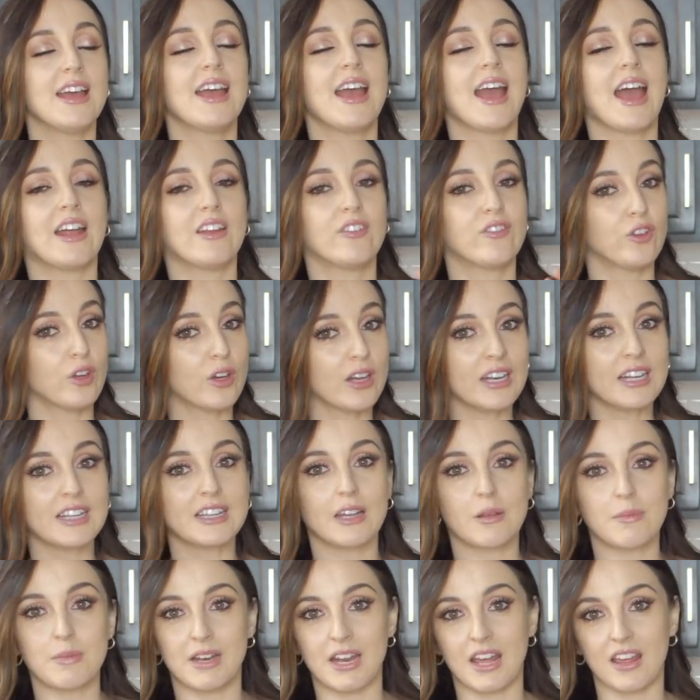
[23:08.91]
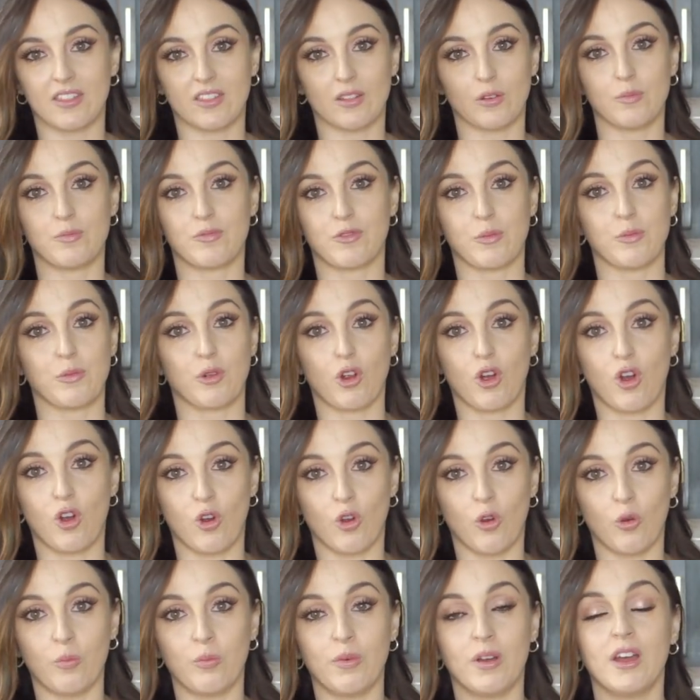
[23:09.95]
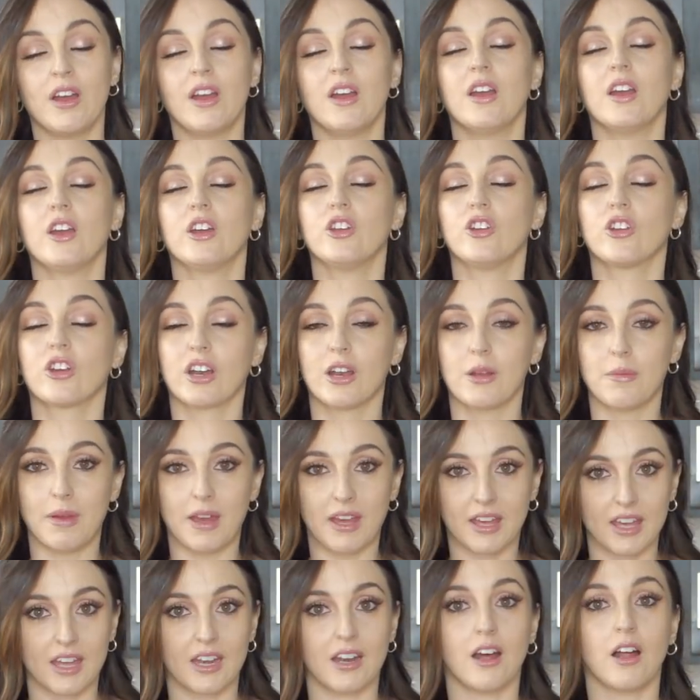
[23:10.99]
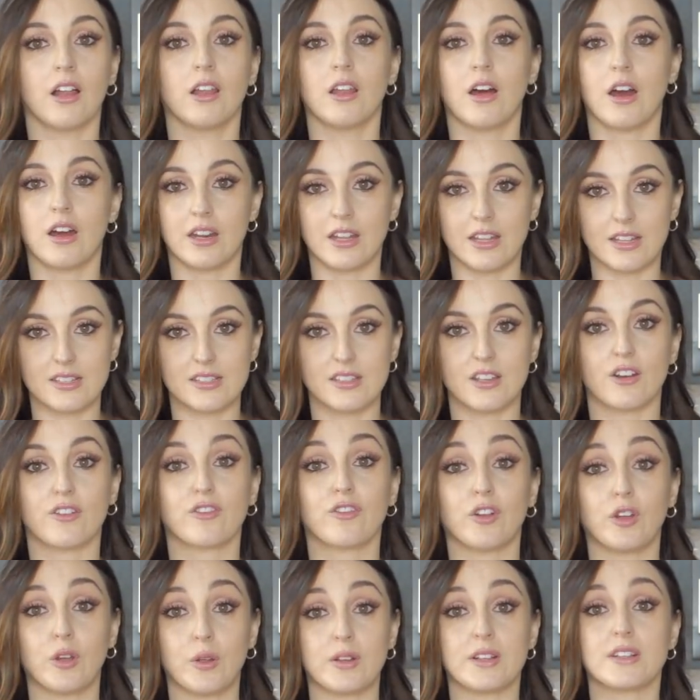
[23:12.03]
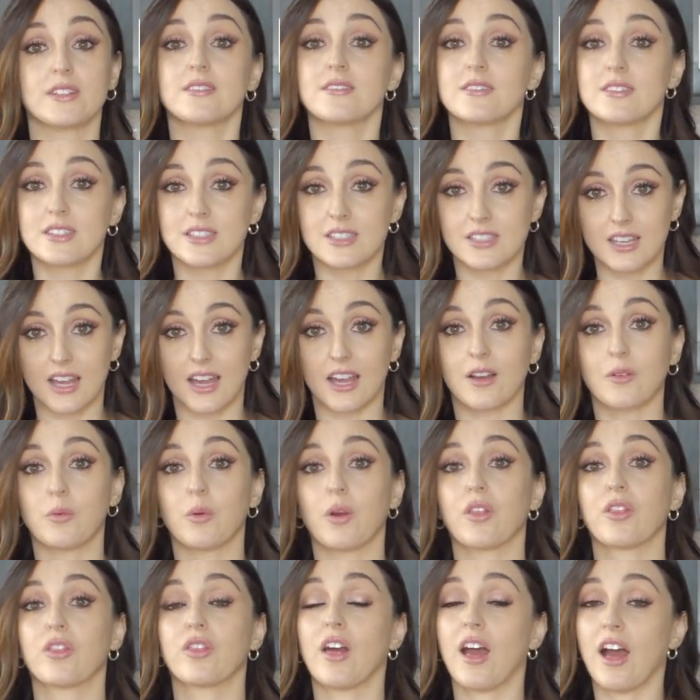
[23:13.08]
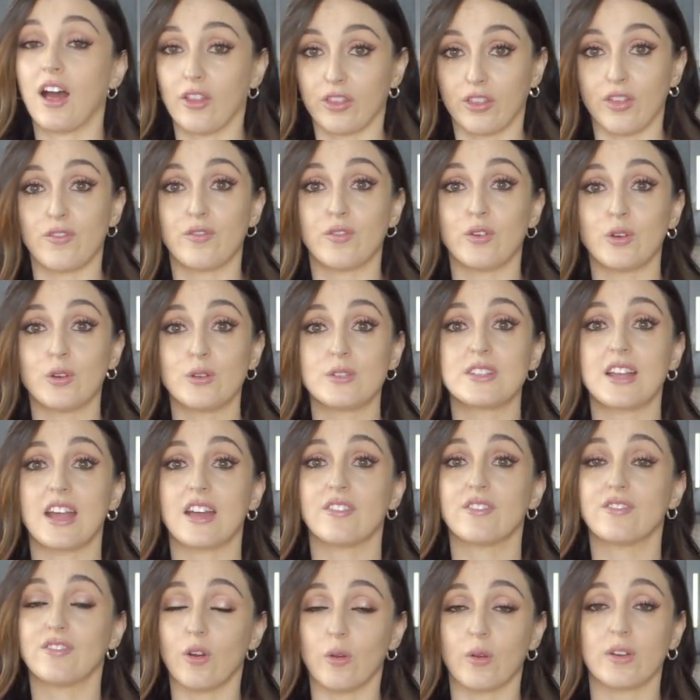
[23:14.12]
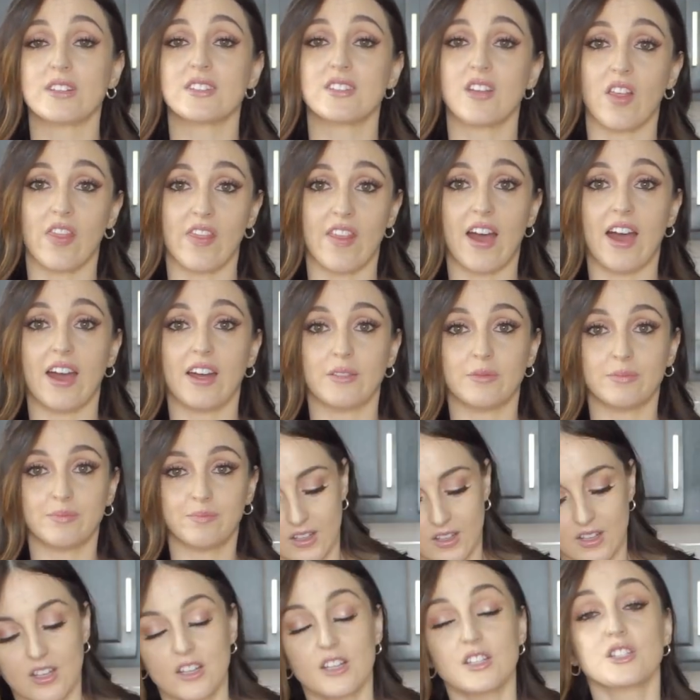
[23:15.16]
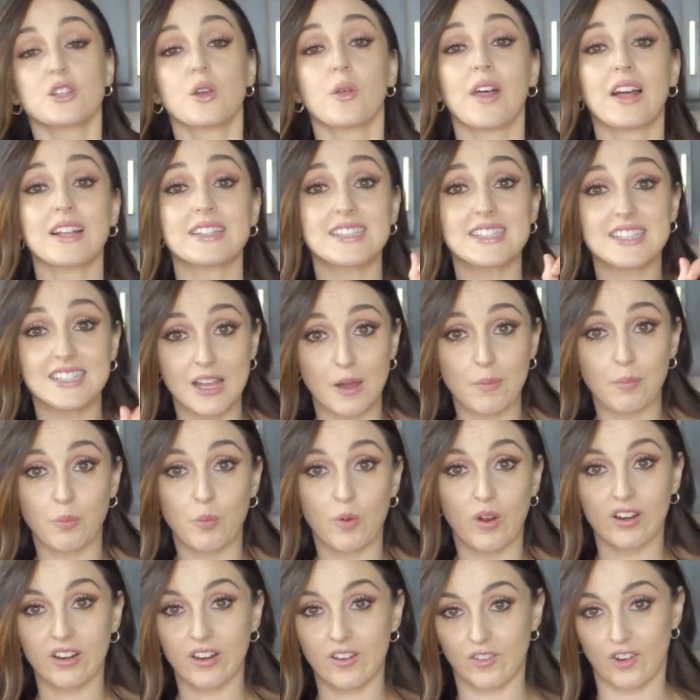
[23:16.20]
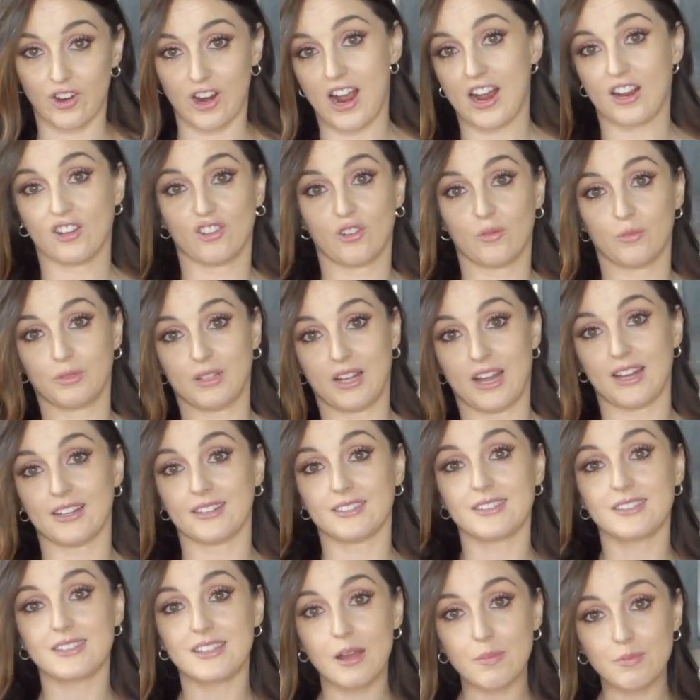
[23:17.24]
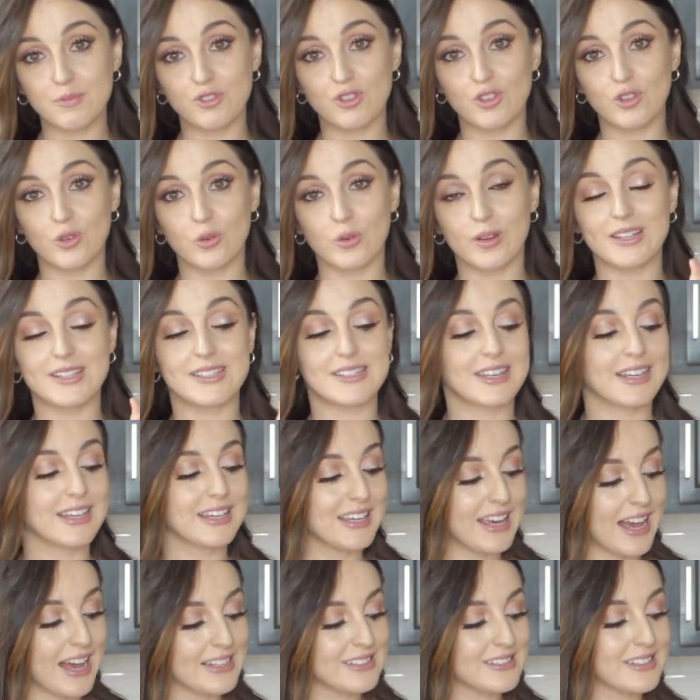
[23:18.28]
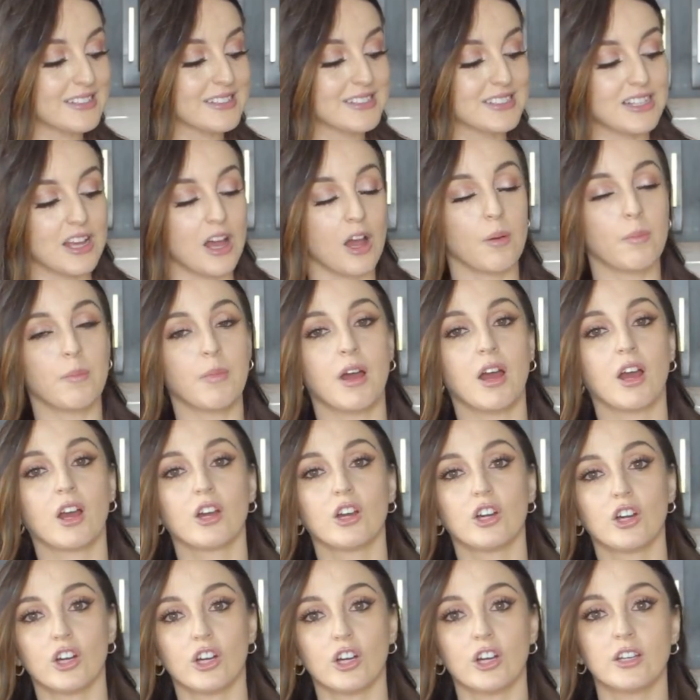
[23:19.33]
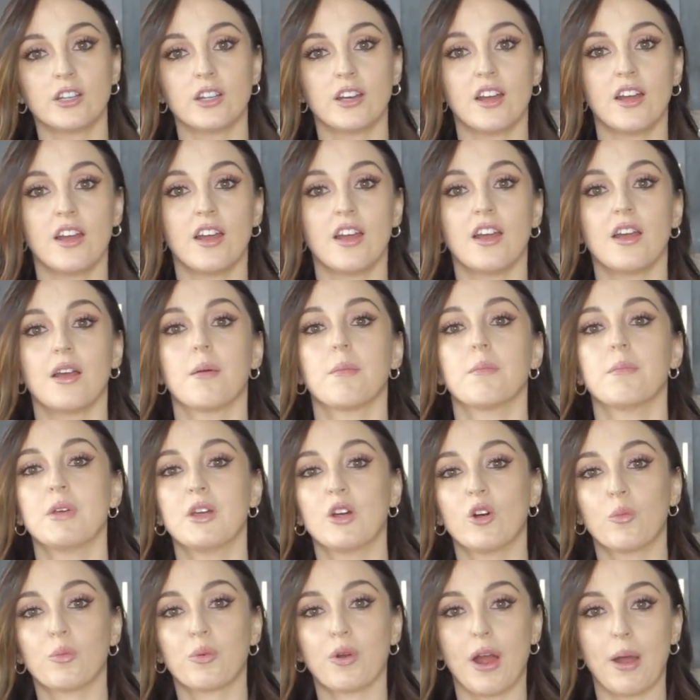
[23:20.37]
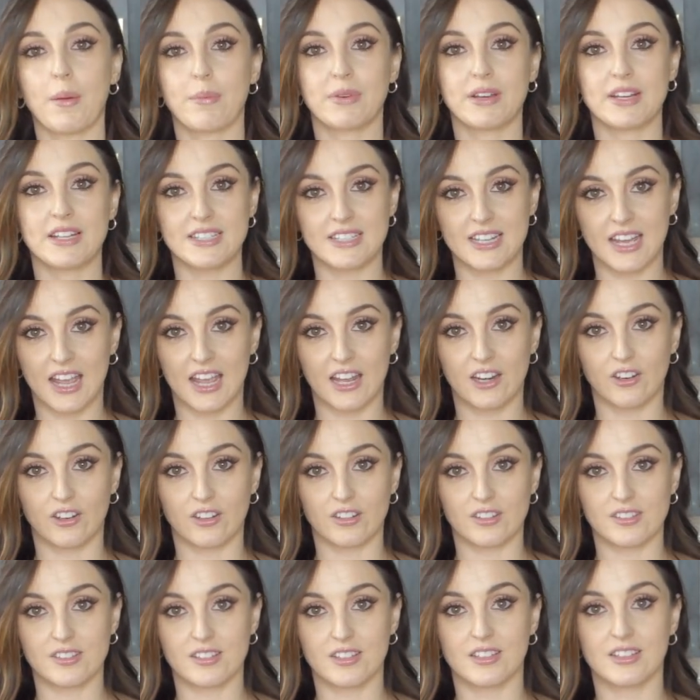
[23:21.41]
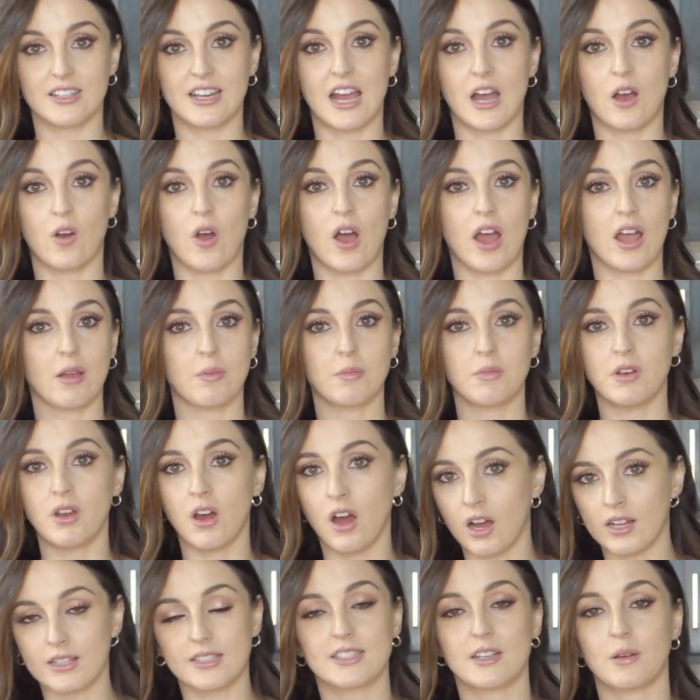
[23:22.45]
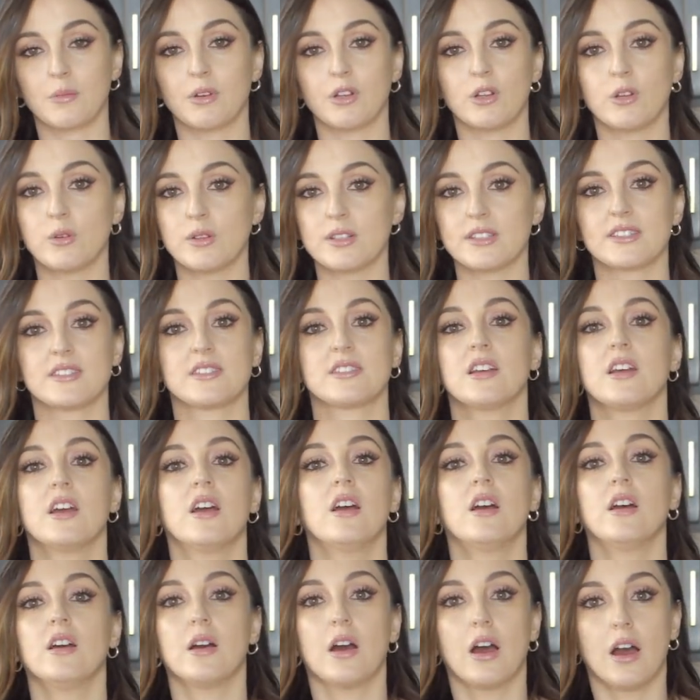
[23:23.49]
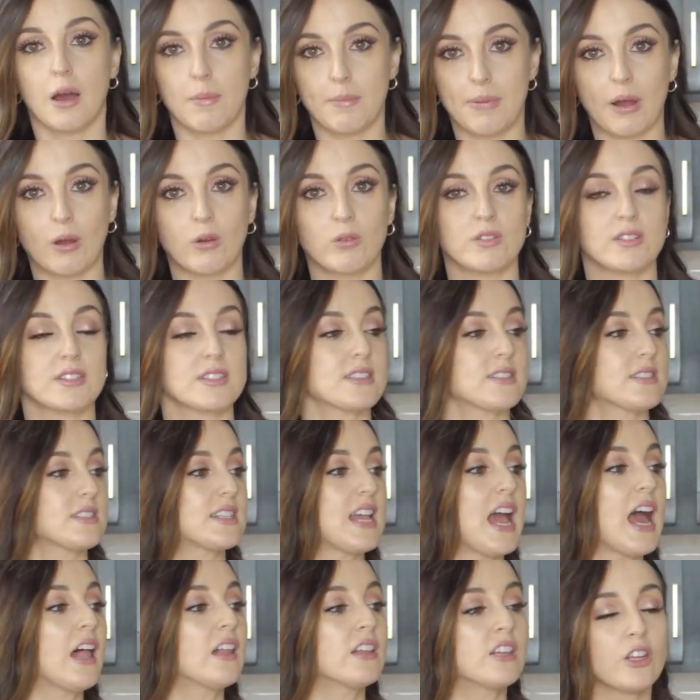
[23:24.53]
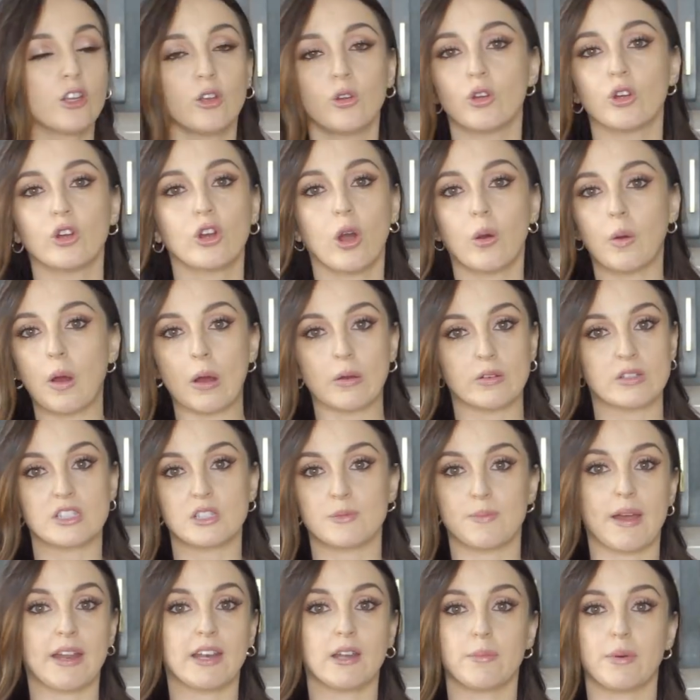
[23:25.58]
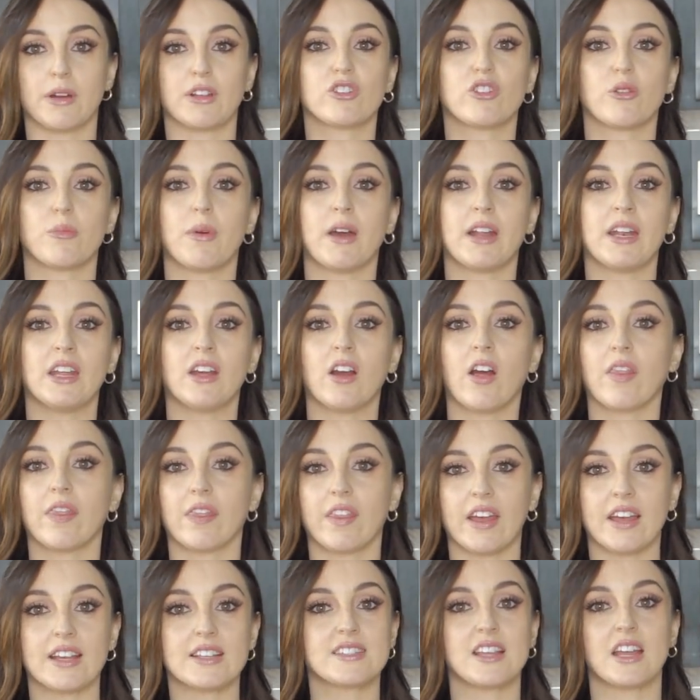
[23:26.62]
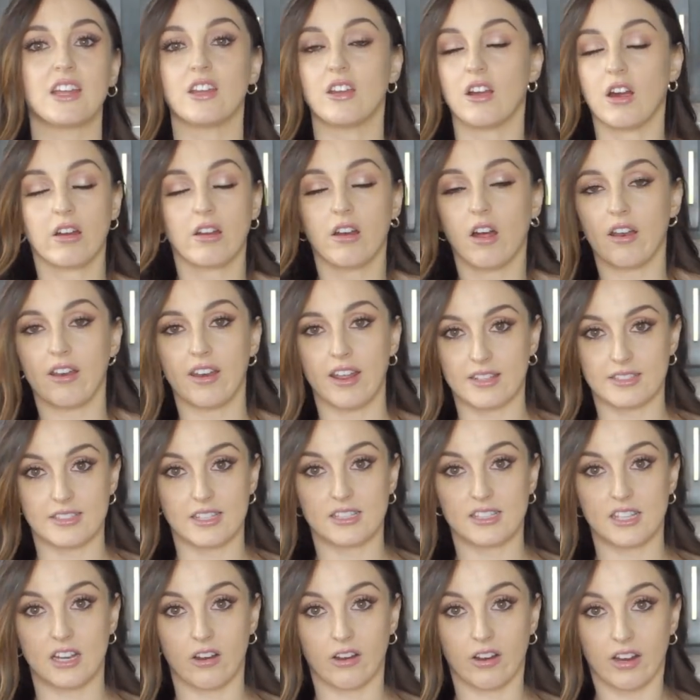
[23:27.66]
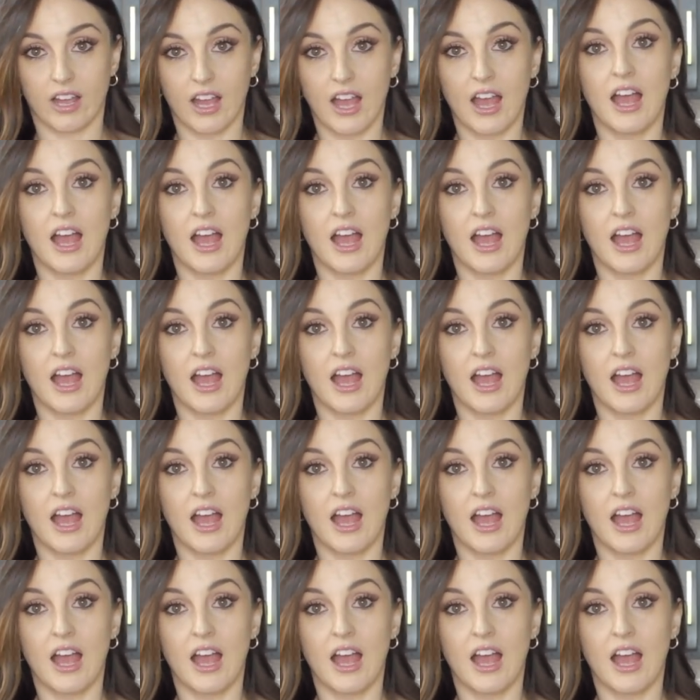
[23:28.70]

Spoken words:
And if you can eliminate them from your home, you're gonna make it a lot easier for you to stick with the healthy foods and focus on that. So that's step 1 of your action plan. Step 2 is to get some good meal prep containers. Now, I am not someone who is about telling you to go out and spend a bunch of money on things that are not necessary.